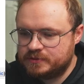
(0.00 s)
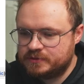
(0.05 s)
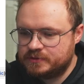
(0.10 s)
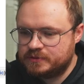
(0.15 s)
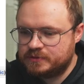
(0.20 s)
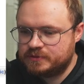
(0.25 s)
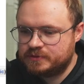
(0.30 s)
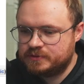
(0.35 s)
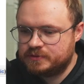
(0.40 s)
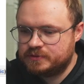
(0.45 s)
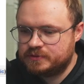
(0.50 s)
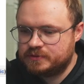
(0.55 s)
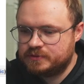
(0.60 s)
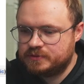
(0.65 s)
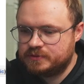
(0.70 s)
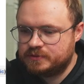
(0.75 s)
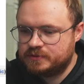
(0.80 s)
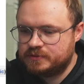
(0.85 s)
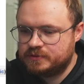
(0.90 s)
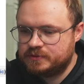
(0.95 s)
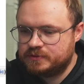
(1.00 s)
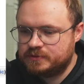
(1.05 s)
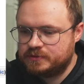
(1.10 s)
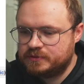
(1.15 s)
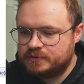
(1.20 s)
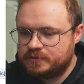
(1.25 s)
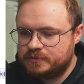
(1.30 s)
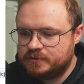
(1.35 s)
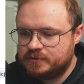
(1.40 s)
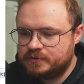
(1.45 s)

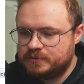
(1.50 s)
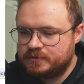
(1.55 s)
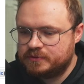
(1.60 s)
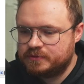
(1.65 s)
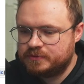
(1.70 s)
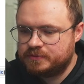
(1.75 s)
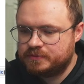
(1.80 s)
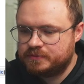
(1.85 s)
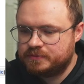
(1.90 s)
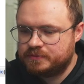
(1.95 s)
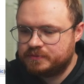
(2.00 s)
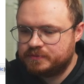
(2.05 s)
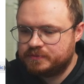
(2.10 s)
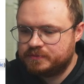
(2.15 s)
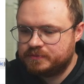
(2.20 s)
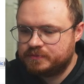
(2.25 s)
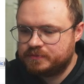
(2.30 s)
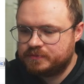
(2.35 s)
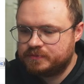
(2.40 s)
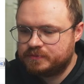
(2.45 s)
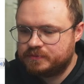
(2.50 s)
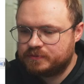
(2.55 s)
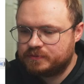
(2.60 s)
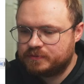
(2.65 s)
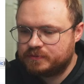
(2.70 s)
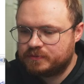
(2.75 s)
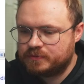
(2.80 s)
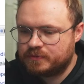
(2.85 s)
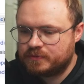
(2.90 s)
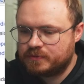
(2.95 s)

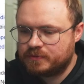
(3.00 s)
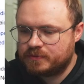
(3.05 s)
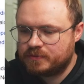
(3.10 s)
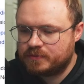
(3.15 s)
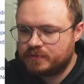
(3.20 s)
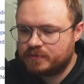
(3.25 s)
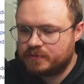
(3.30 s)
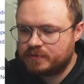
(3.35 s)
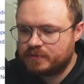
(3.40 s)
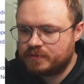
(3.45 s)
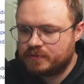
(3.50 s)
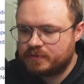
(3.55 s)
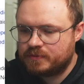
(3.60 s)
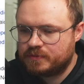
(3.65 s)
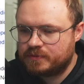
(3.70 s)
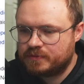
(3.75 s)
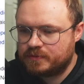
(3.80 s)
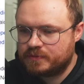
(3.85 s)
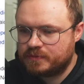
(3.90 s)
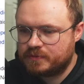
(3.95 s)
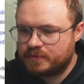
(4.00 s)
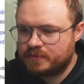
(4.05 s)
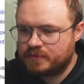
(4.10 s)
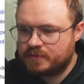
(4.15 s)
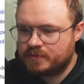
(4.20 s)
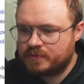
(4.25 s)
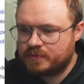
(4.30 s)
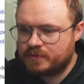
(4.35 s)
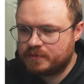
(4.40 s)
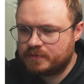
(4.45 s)

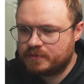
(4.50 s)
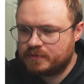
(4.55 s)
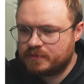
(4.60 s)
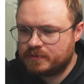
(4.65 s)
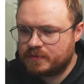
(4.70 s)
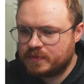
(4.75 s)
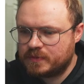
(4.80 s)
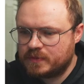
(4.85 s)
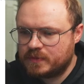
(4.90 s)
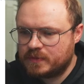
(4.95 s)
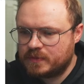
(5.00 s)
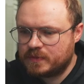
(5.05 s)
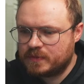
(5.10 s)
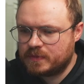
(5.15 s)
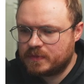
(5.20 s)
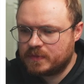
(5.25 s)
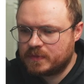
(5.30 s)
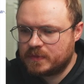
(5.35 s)
Nobody speaks.